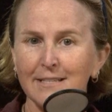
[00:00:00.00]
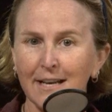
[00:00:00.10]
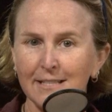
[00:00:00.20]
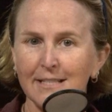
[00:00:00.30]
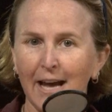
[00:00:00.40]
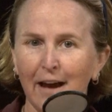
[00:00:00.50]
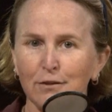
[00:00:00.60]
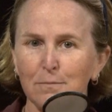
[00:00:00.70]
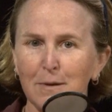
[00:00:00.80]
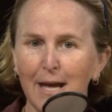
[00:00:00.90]
doesn't have
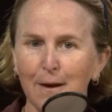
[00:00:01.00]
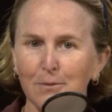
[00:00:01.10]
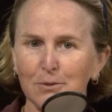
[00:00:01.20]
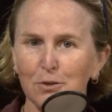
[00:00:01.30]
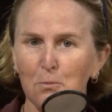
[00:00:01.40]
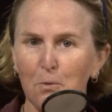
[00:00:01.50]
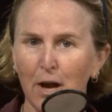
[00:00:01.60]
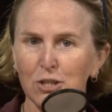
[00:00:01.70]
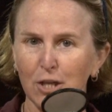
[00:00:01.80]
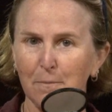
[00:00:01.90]
to be able to
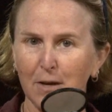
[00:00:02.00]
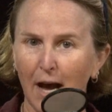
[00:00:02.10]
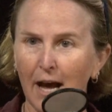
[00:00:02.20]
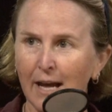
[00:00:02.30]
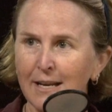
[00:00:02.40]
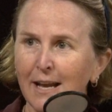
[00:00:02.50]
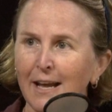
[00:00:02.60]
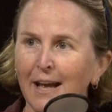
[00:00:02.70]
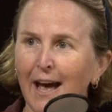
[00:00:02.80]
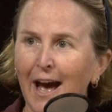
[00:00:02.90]
run, jump, cut
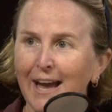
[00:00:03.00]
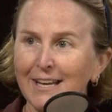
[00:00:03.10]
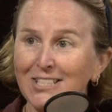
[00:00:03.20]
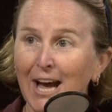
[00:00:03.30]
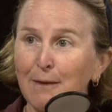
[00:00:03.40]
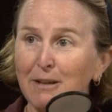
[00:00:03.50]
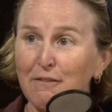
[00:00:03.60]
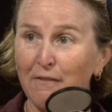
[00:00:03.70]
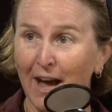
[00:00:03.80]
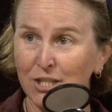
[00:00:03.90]
in a timely
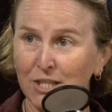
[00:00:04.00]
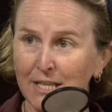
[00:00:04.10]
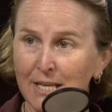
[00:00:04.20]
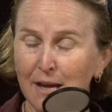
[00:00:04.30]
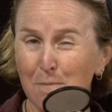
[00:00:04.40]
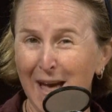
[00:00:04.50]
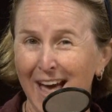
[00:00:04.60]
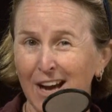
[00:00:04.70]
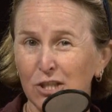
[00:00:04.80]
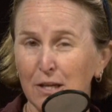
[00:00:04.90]
fashion, it may
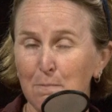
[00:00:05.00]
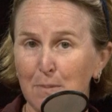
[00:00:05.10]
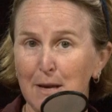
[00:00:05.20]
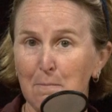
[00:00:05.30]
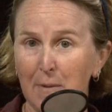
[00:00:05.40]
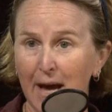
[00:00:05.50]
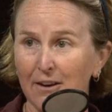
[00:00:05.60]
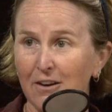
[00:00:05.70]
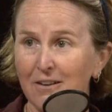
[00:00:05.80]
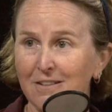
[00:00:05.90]
actually be
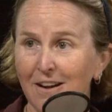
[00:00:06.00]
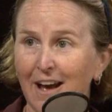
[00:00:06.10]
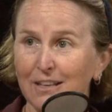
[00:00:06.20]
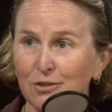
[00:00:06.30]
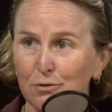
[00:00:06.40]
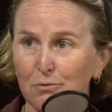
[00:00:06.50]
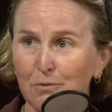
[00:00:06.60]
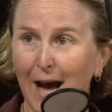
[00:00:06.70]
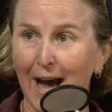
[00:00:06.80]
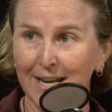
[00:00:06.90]
better not to
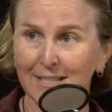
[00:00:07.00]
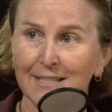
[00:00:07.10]
ice